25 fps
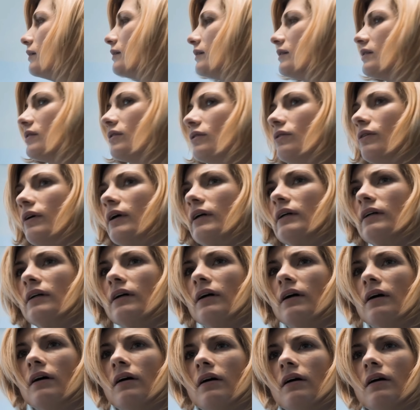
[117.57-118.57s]

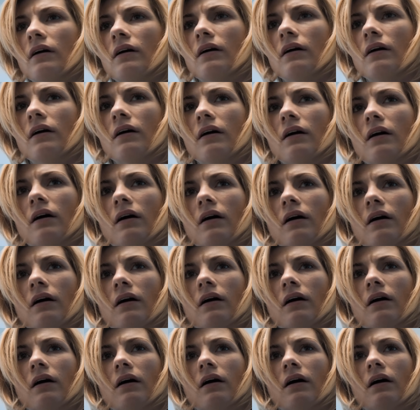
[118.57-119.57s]
Saranga. Why have they done
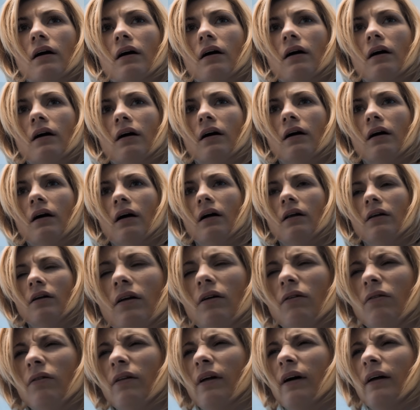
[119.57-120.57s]
that? I
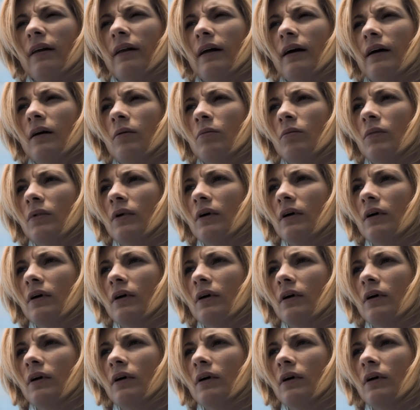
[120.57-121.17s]
know that name.